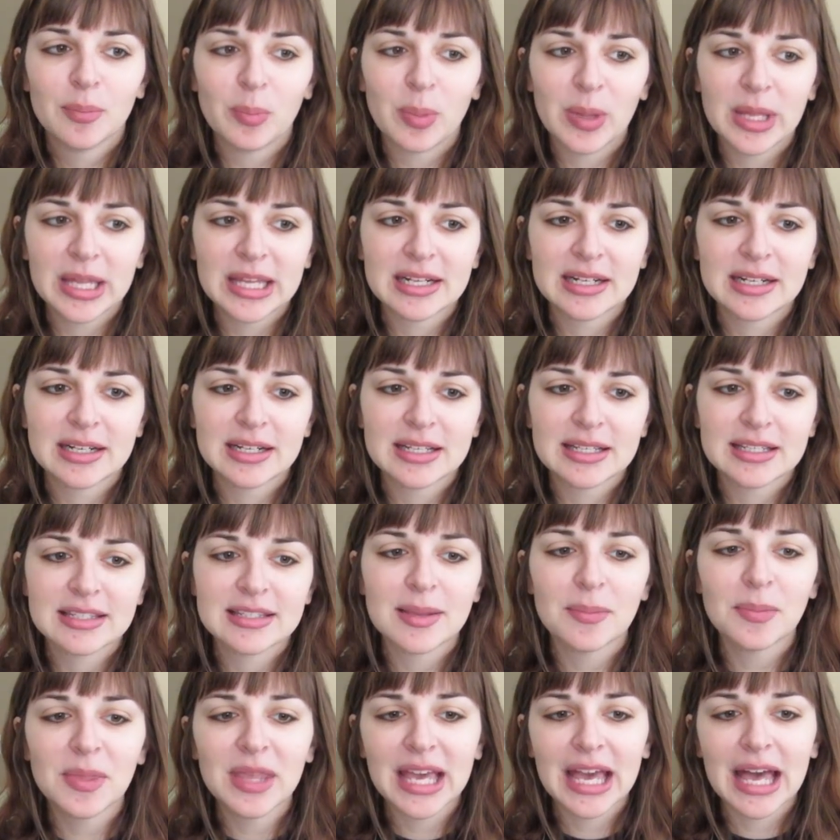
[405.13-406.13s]
But
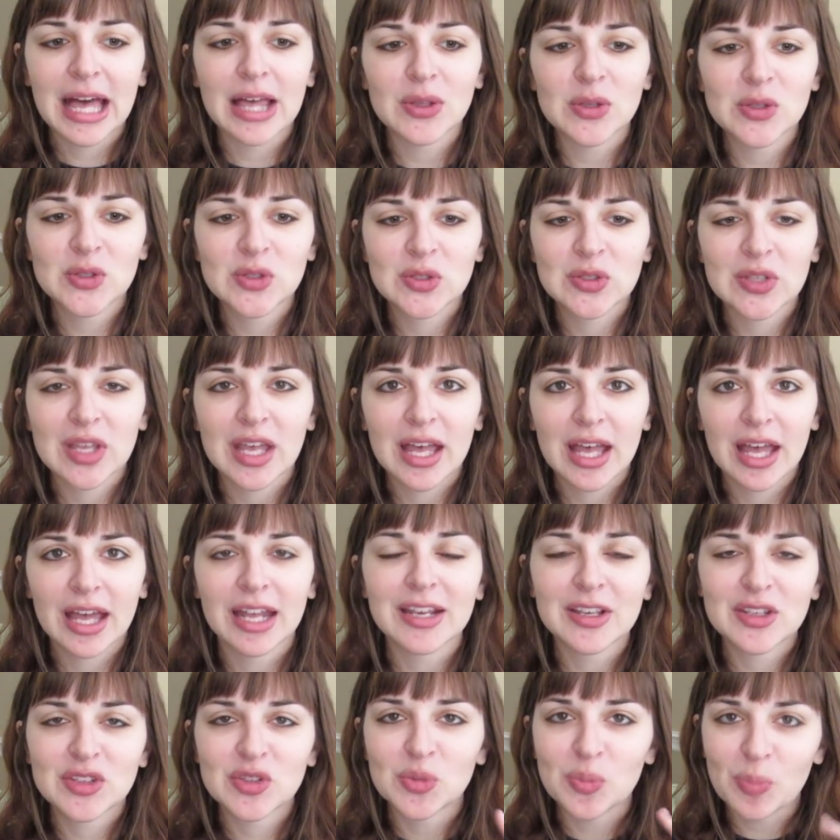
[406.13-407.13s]
something else
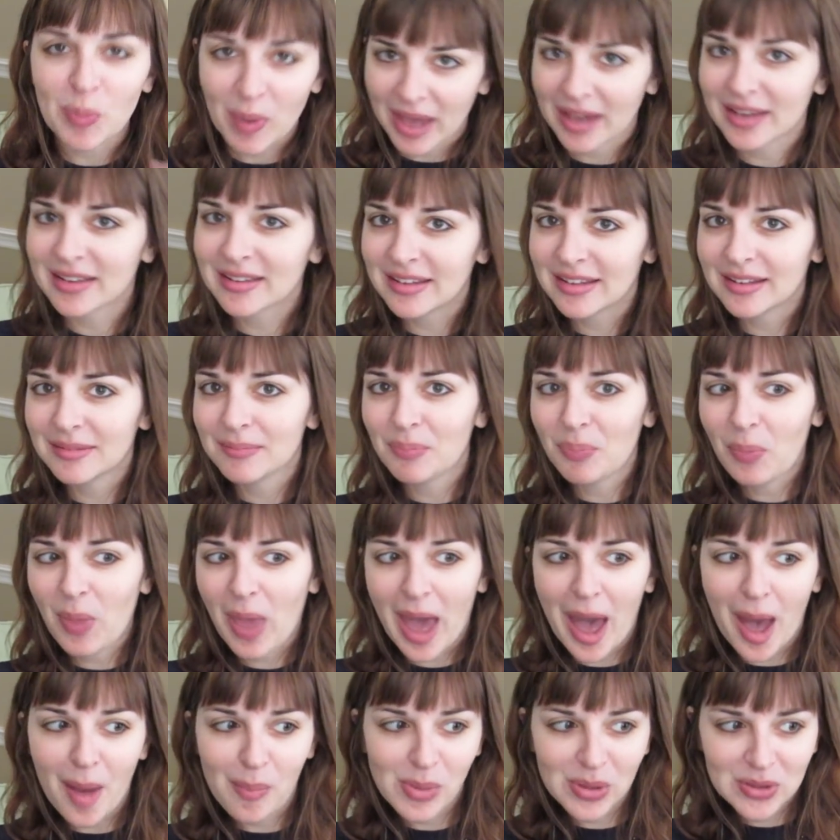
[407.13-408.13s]
unexpected
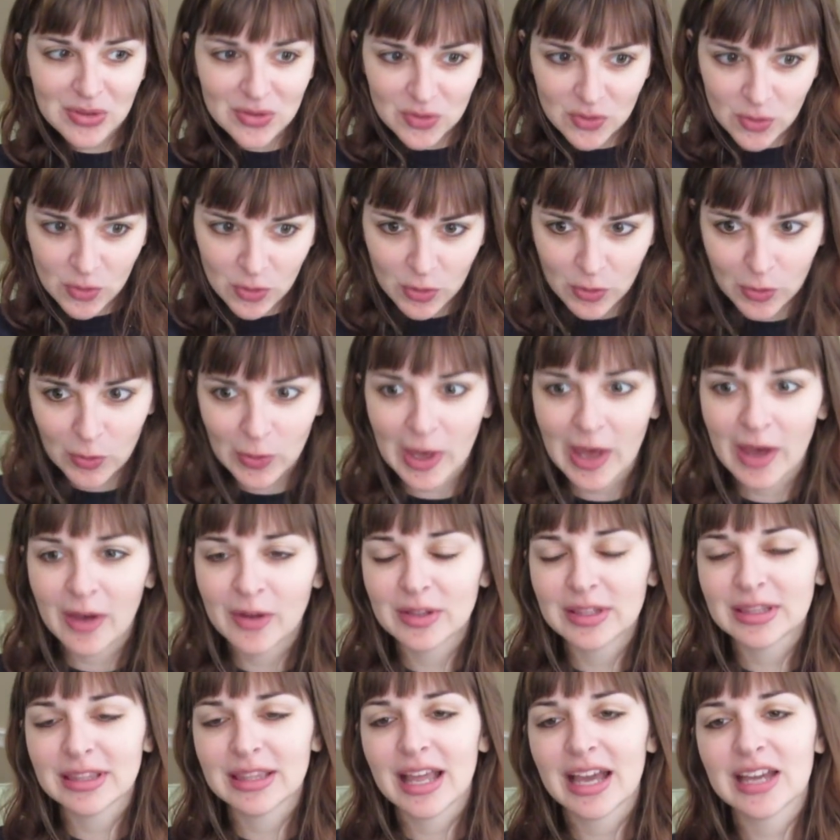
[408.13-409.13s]
happened
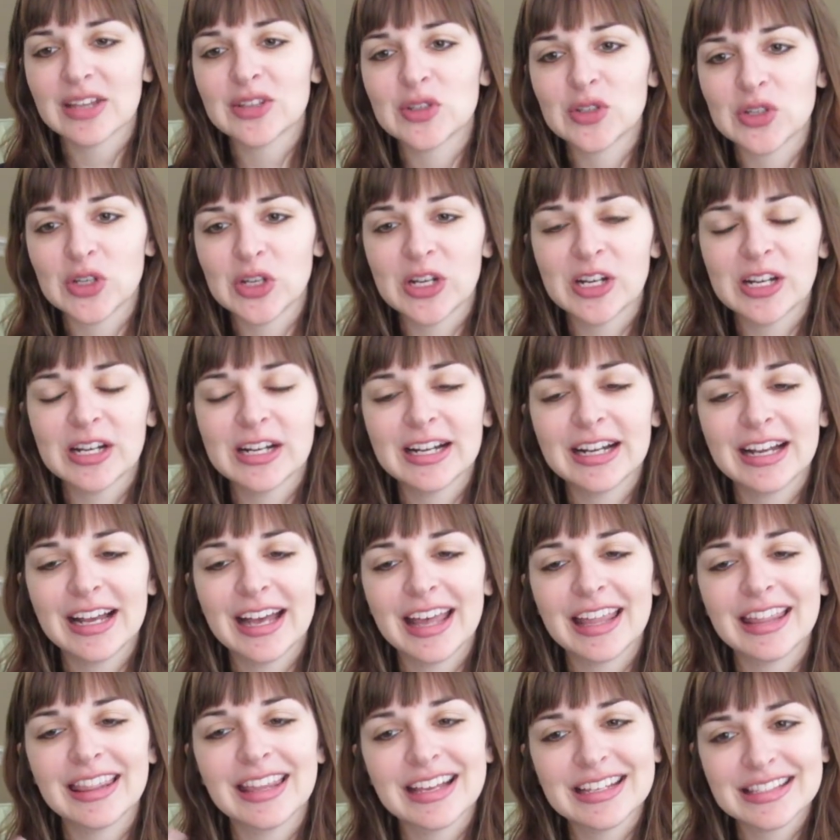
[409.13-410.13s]
throughout last year,
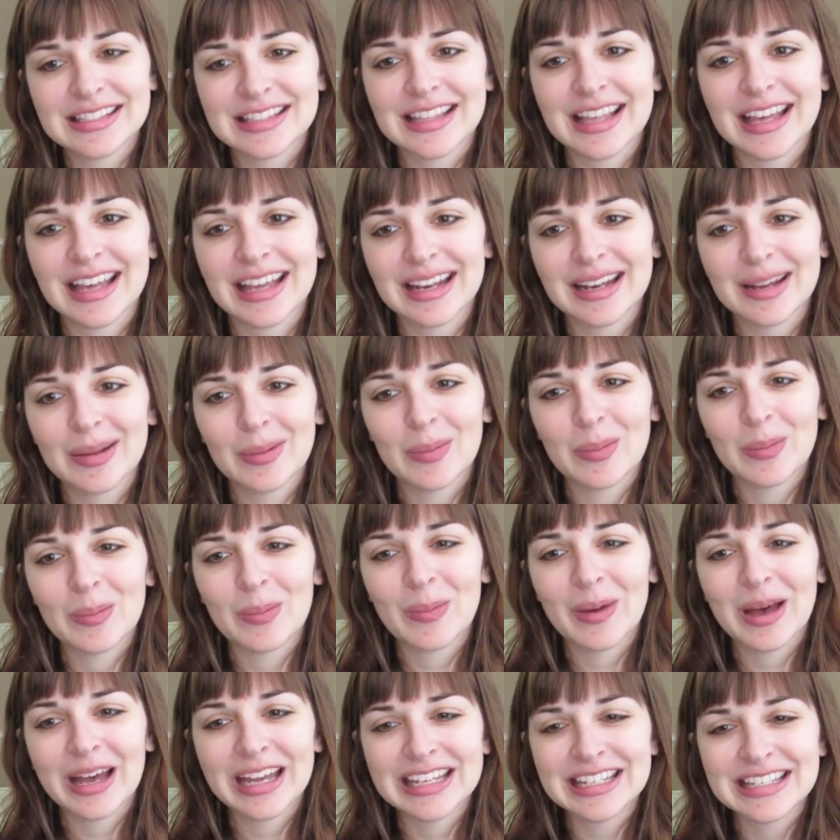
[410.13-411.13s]
and that's that
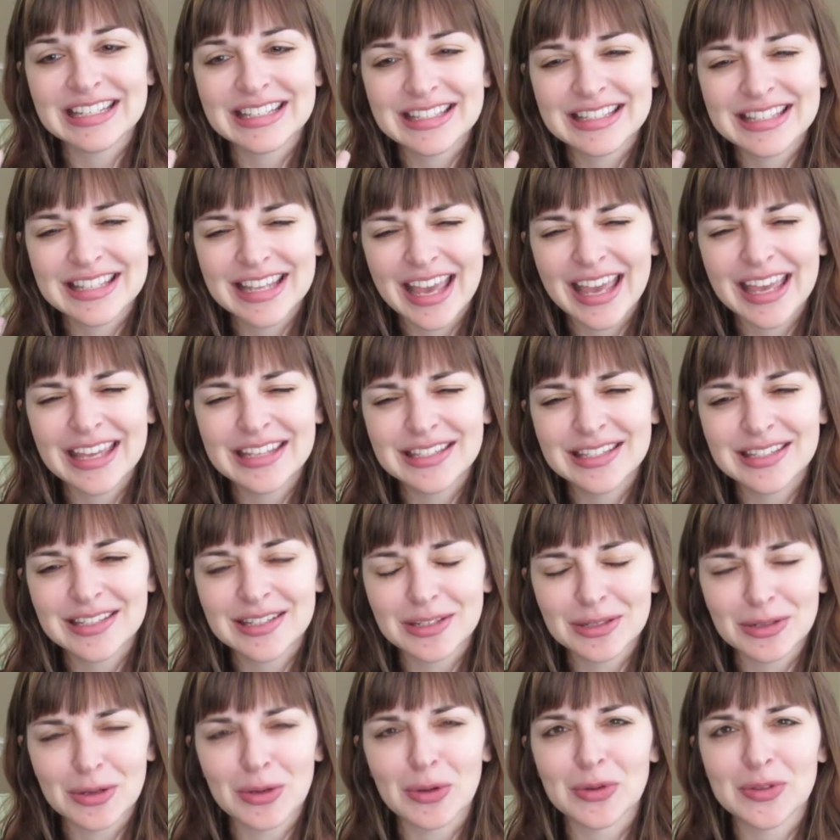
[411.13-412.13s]
my
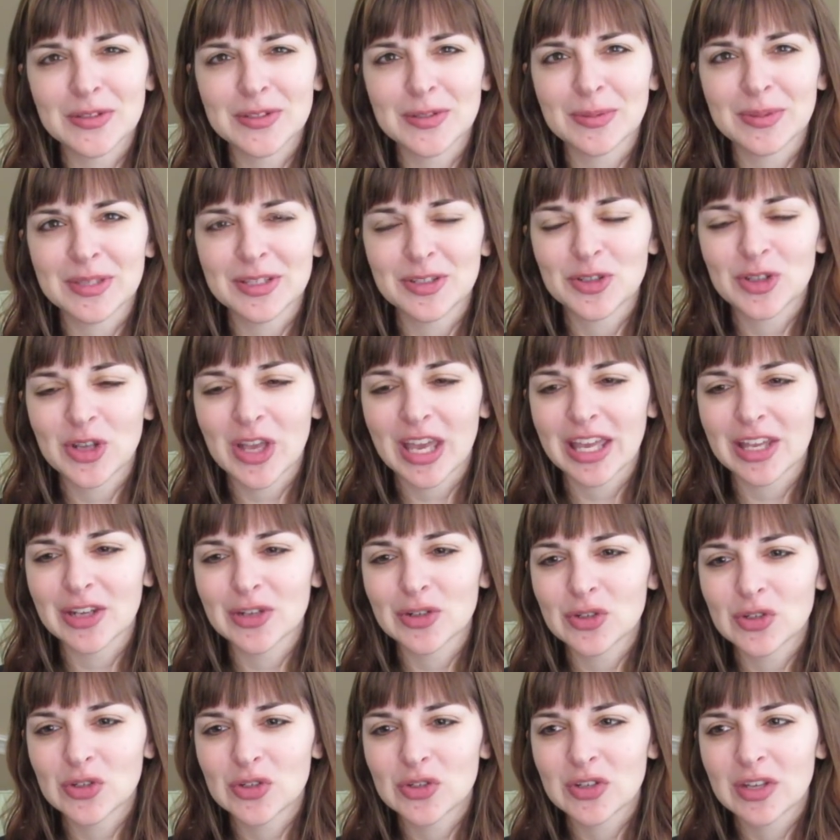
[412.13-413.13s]
taste noticeably
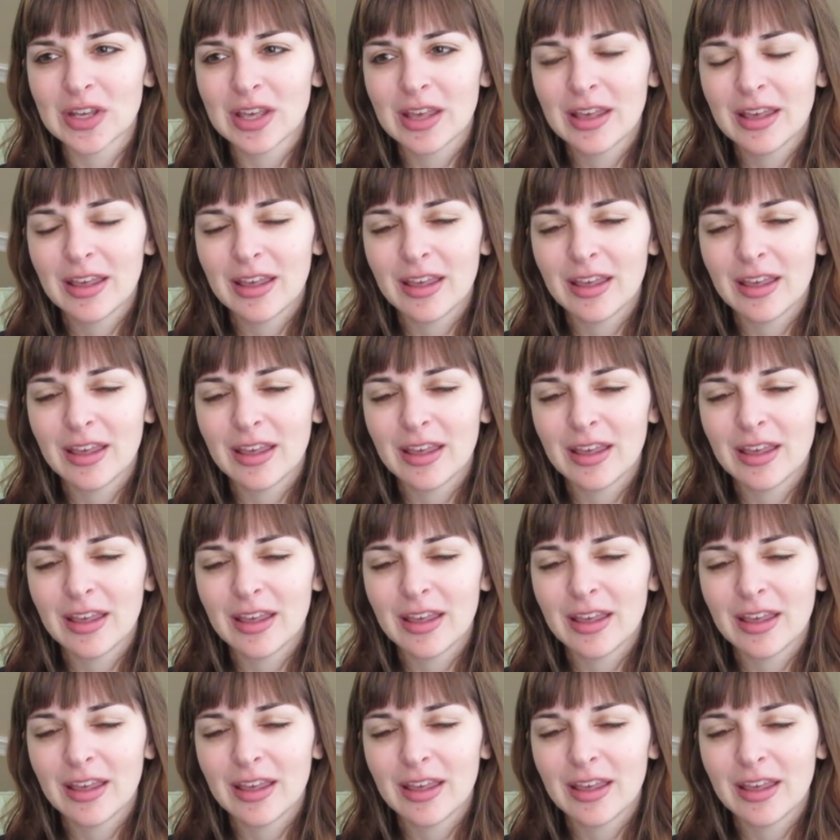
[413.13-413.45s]
changed.